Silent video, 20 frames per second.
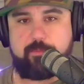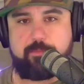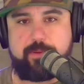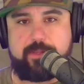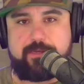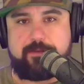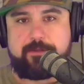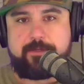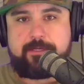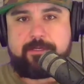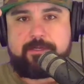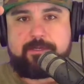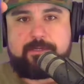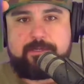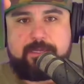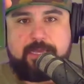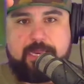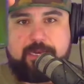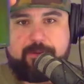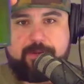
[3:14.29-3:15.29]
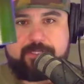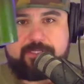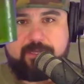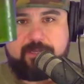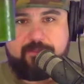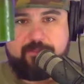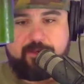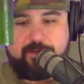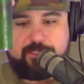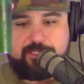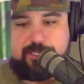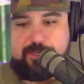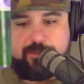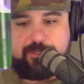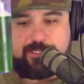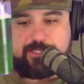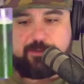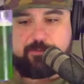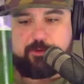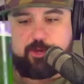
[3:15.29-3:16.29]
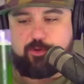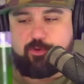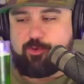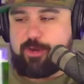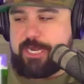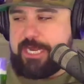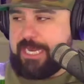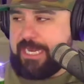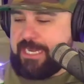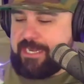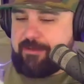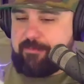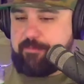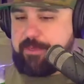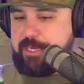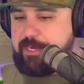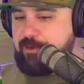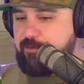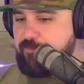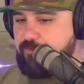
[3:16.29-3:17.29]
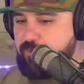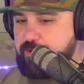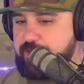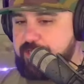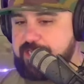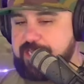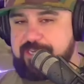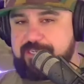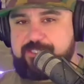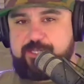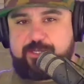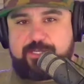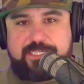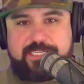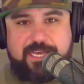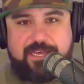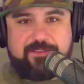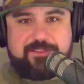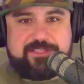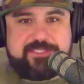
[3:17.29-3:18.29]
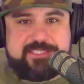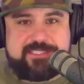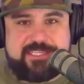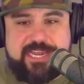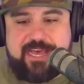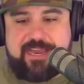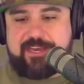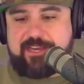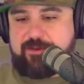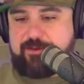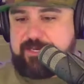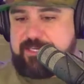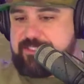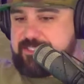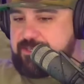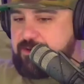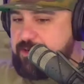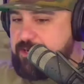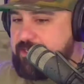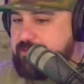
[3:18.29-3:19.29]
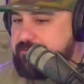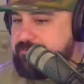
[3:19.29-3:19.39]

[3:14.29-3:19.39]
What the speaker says: But anyways, there's some green beer for you guys. You can tell this is not a green screen,